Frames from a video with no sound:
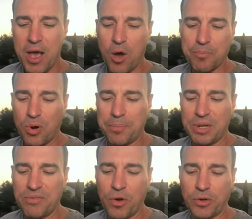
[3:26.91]
on
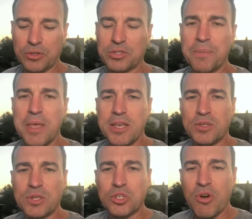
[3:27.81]
Property Focus.
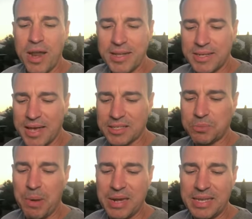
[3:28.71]
So Australians are
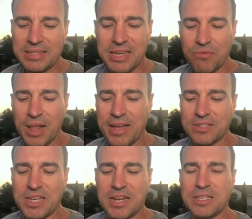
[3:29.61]
spending several
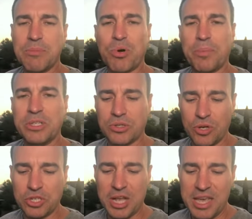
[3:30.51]
hours conducting property
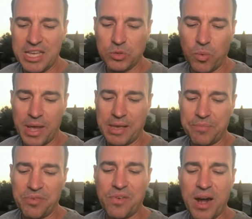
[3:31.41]
search each week,
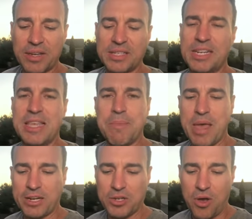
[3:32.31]
far exceeding the
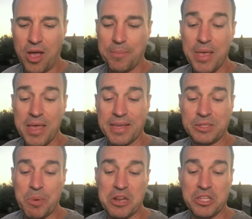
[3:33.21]
amount of time
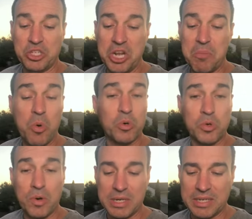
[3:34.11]
they spend at the gym or
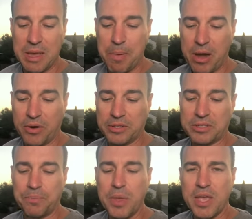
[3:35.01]
talking to their
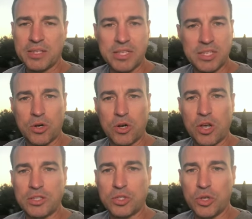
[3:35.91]
parents. So this is an
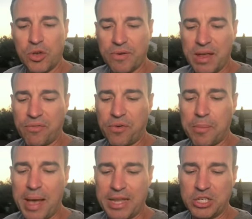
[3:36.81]
online survey
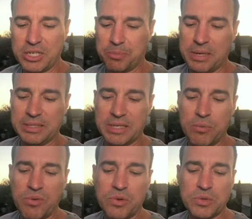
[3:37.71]
from
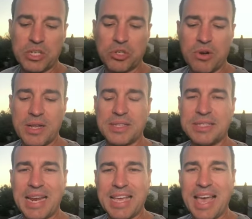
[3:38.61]
HSBC reveals Australians are
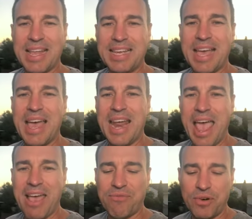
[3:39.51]
dedicating an
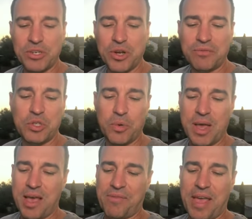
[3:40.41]
average of two
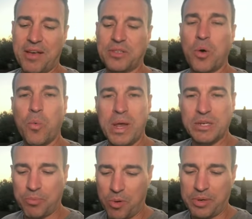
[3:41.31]
and a half hours a
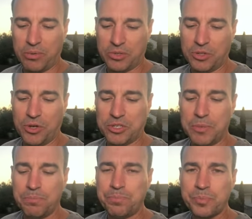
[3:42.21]
week to property research.
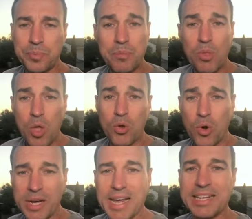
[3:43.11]

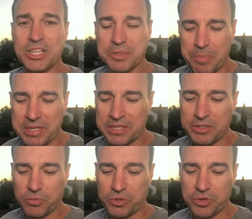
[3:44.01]
According to
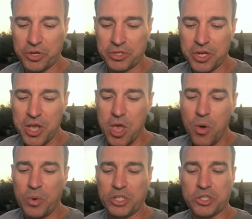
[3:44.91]
HSBC's research,
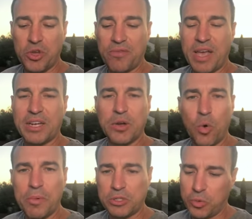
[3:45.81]
which surveyed
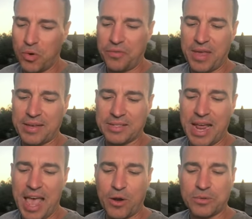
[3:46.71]
almost
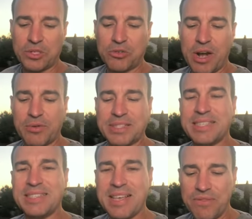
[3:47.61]
12,000 adults, Australia is
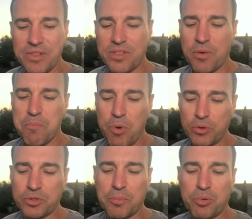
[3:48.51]
the seventh
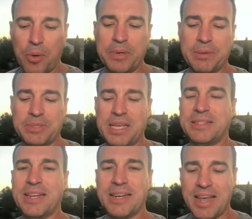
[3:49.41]
most property
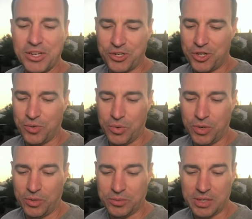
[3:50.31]
obsessed nation in the
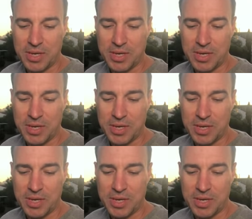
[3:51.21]
world.